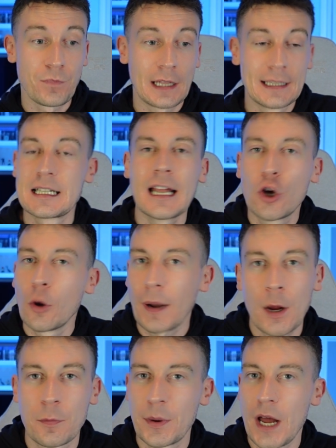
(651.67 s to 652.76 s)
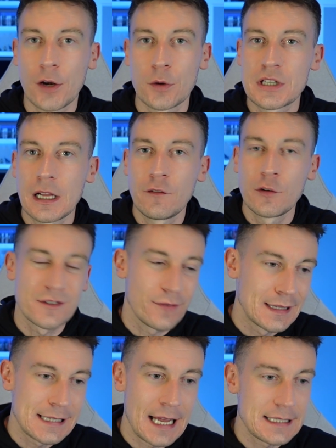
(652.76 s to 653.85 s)
His link-up play with Bernardo Silva was
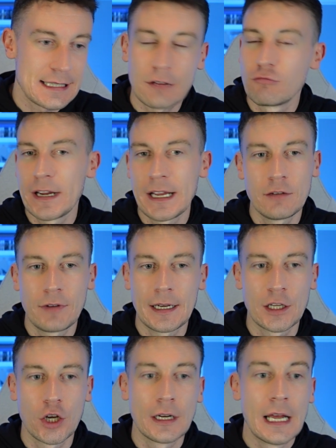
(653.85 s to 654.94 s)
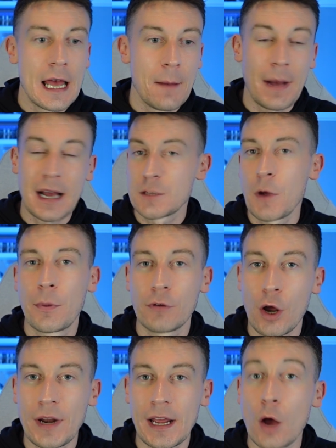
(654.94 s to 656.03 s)
fantastic, really, really good. Maximo
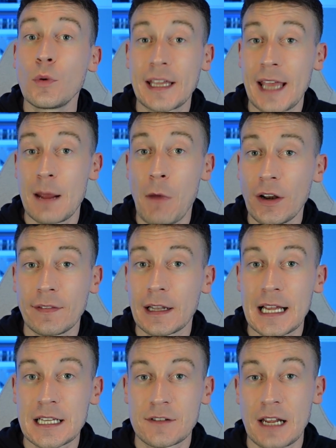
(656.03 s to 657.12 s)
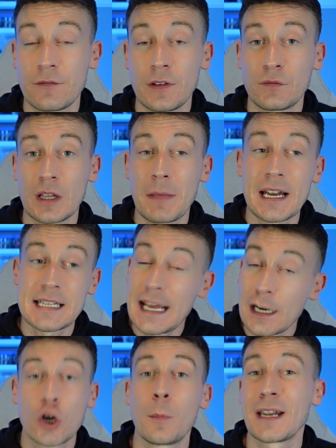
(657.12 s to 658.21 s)
Perrone only came on in the last 10-15 minutes. He had
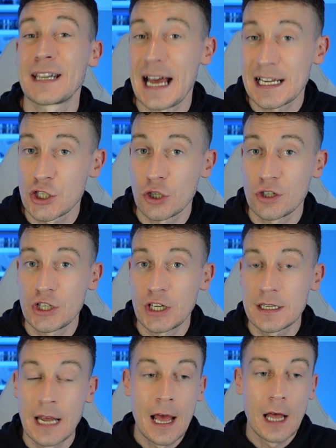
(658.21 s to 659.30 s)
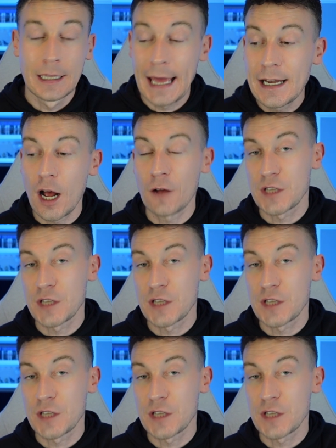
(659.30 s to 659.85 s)
a couple of nice touches, laid it off